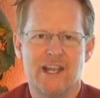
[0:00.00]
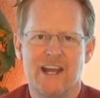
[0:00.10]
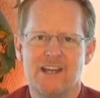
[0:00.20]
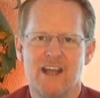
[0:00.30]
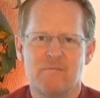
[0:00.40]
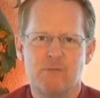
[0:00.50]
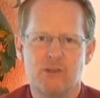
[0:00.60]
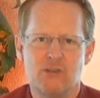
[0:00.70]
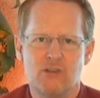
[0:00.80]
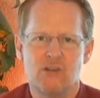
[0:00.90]
He had to have
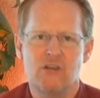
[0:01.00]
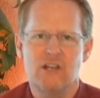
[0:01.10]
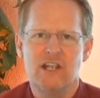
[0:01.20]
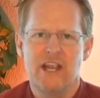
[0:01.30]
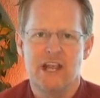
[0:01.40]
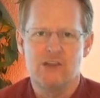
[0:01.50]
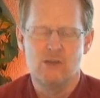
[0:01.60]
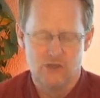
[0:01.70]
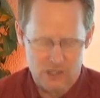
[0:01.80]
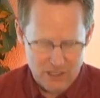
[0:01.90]
pure and
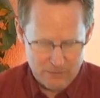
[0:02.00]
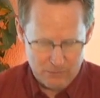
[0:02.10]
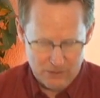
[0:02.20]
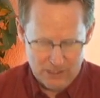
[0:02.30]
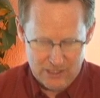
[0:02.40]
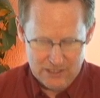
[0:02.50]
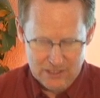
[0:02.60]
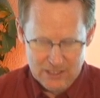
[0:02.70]
unique blood.